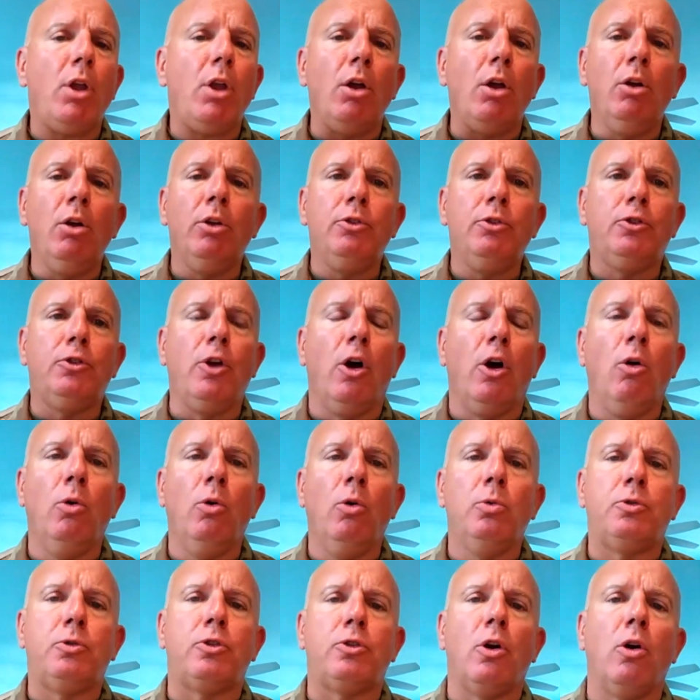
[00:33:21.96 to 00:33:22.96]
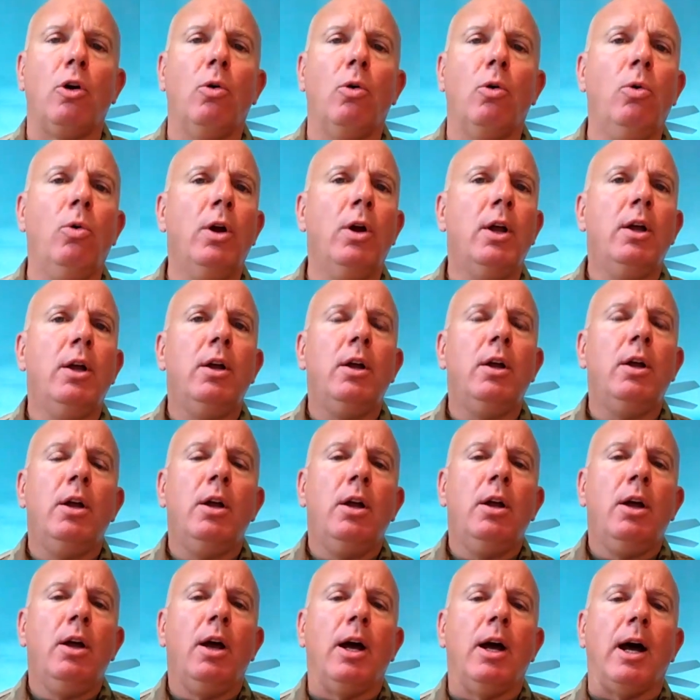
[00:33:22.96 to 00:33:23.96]
So
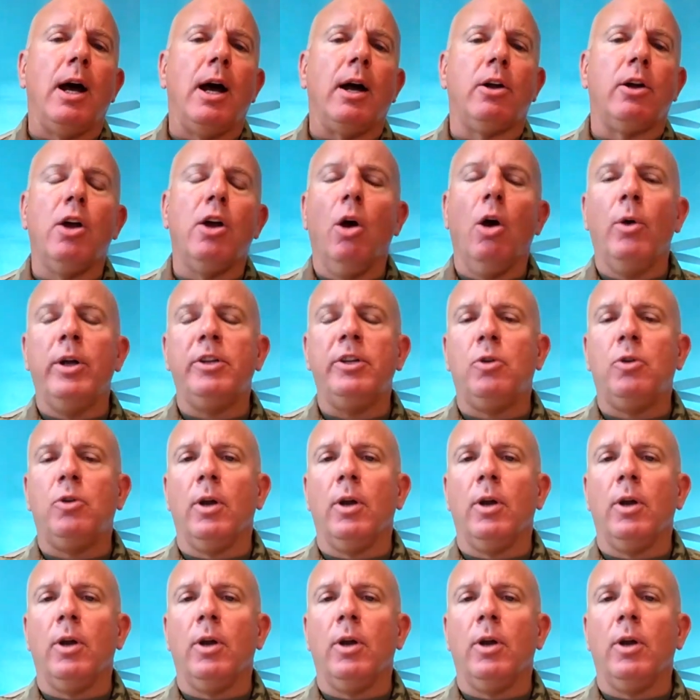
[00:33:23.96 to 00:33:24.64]
go into a